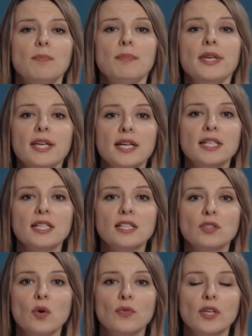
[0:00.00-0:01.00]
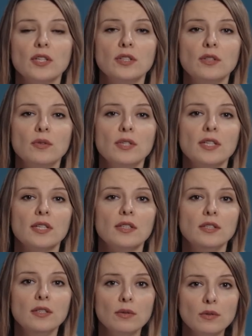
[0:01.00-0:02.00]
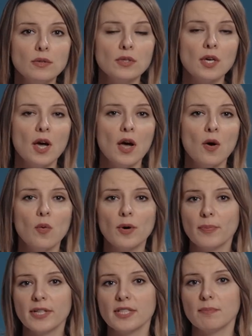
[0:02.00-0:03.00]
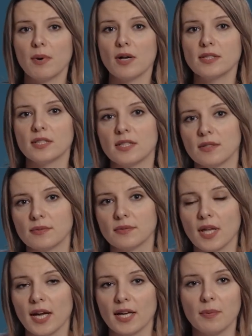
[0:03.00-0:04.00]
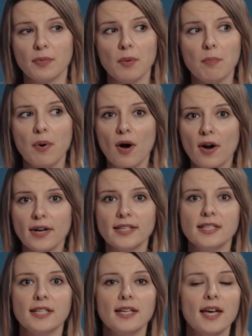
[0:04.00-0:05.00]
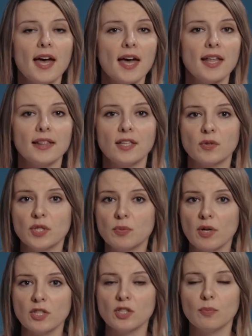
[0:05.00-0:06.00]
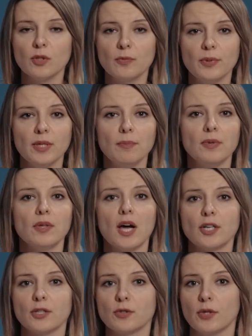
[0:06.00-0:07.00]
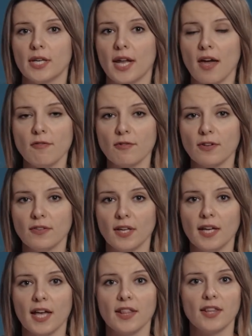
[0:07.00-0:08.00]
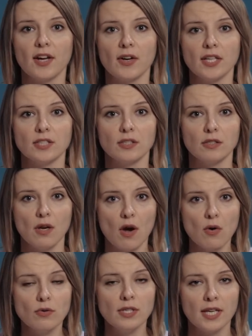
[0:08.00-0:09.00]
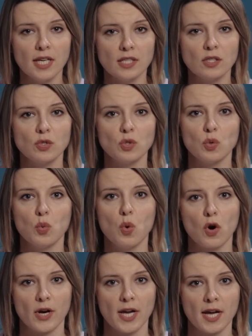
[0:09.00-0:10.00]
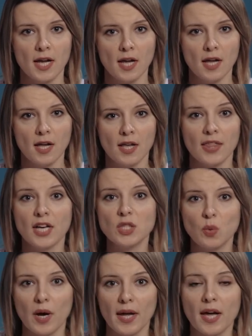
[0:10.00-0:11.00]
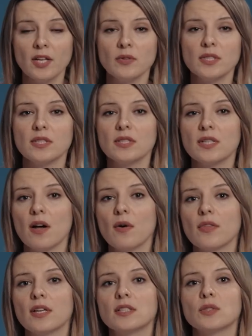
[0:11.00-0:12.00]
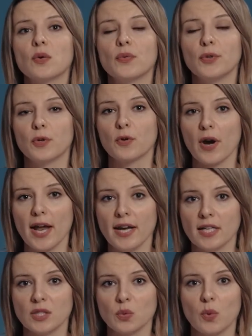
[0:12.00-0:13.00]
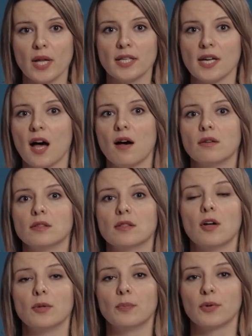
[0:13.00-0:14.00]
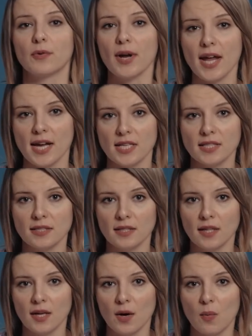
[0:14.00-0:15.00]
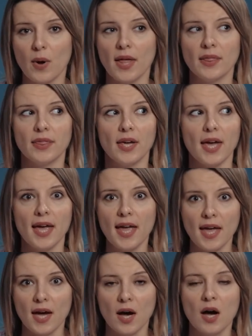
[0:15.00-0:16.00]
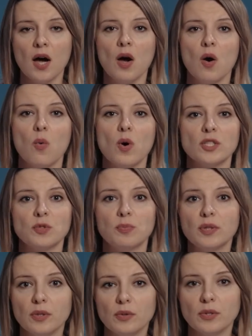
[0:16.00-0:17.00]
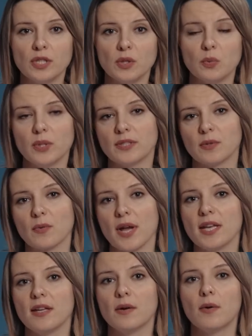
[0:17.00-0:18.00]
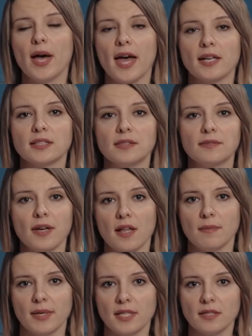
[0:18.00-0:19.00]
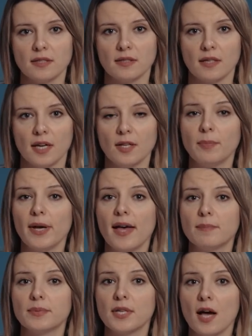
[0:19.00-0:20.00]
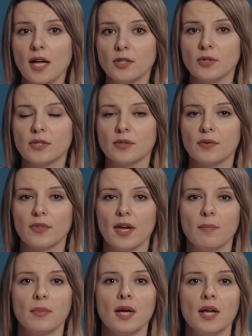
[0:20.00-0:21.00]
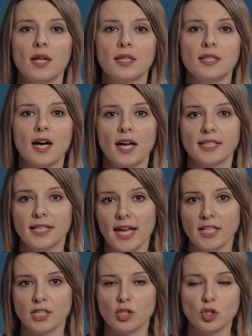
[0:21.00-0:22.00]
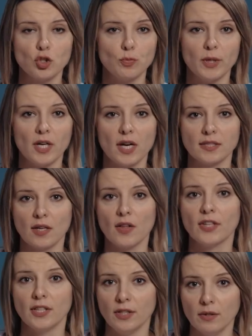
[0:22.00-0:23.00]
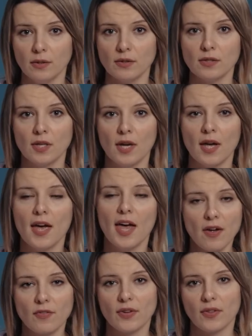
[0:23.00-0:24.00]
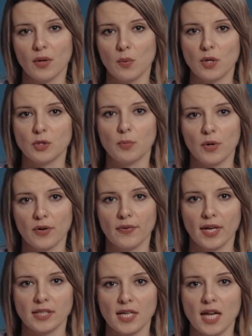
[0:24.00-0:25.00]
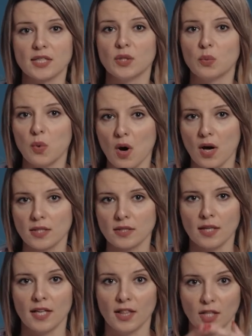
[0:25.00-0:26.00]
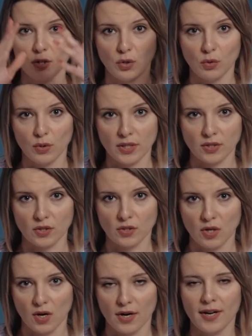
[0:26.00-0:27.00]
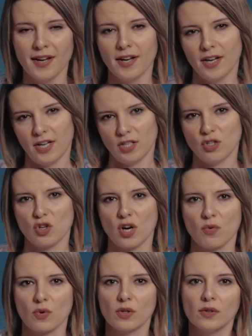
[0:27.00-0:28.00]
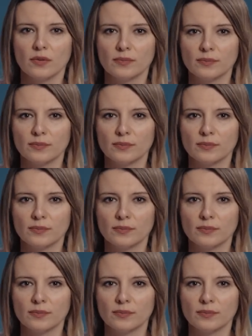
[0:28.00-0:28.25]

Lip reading: appeared in Soviet Union news were pretty positive, like the party and the responsible people are doing everything and there is no need to worry. That's why hundreds of thousands of Ukrainians went out on parades when the air was polluted with radioactive elements. And perhaps hundreds of them died later, just because on the news everything was perfect, as it was in the USSR in general.